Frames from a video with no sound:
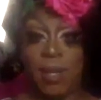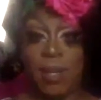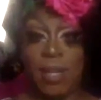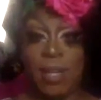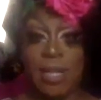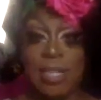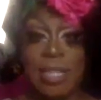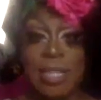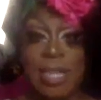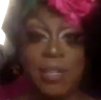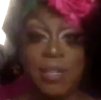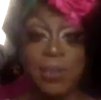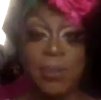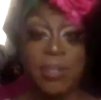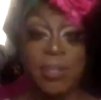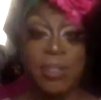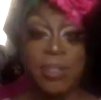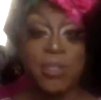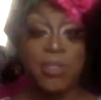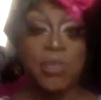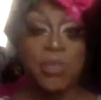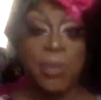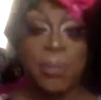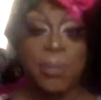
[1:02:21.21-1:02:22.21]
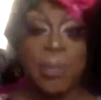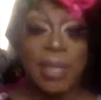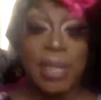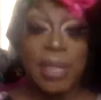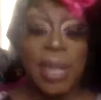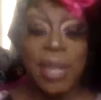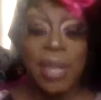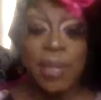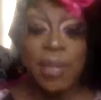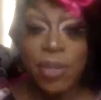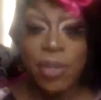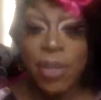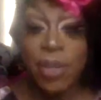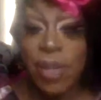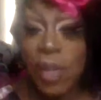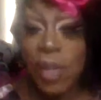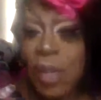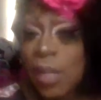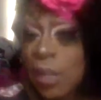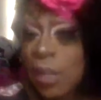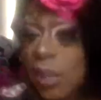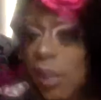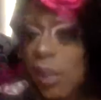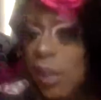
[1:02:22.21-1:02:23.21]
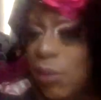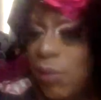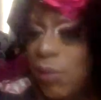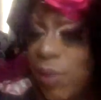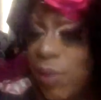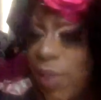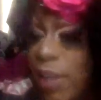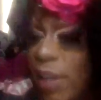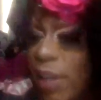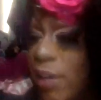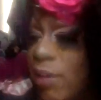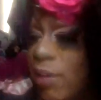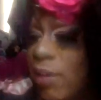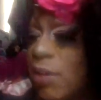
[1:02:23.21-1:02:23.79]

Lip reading: Because I know there's so many other. Look at over there,